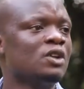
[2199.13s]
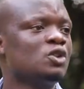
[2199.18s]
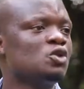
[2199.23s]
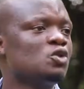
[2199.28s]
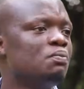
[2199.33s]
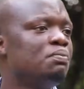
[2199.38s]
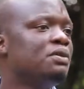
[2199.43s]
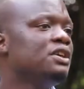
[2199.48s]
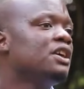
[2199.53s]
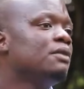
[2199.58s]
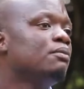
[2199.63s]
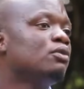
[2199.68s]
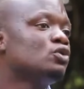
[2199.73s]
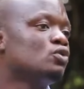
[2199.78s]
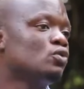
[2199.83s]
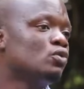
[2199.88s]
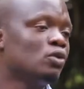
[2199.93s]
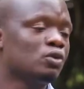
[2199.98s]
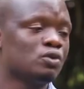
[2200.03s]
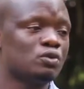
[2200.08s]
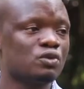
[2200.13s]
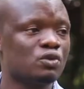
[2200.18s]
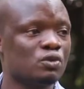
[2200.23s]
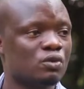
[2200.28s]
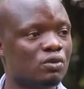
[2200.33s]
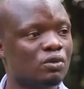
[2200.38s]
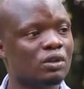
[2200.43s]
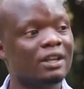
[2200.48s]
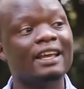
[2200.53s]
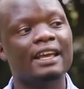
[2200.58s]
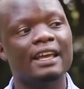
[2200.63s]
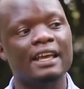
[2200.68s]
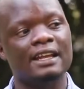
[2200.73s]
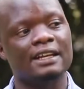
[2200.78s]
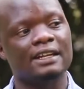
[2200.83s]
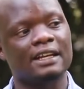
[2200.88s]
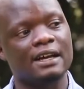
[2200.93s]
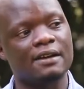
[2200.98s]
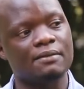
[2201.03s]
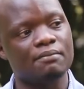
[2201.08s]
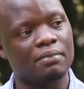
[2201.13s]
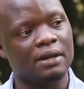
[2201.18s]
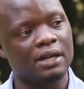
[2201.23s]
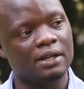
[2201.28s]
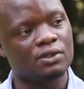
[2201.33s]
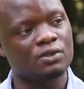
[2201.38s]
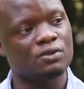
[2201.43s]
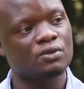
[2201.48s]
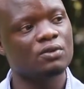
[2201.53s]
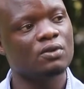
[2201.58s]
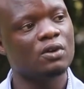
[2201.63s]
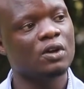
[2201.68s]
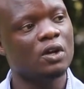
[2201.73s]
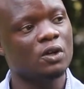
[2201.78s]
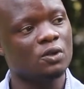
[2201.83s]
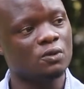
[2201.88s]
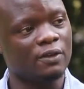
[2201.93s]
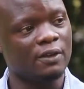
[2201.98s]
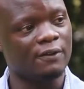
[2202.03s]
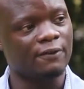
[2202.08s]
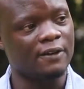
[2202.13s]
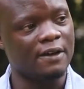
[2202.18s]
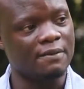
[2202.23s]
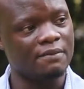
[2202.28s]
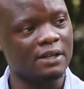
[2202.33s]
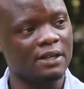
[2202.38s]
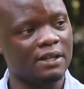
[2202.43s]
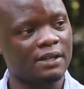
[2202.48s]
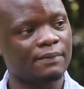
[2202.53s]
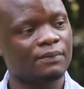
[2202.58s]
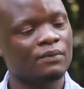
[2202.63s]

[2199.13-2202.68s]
to be able to go to school and come back to the family.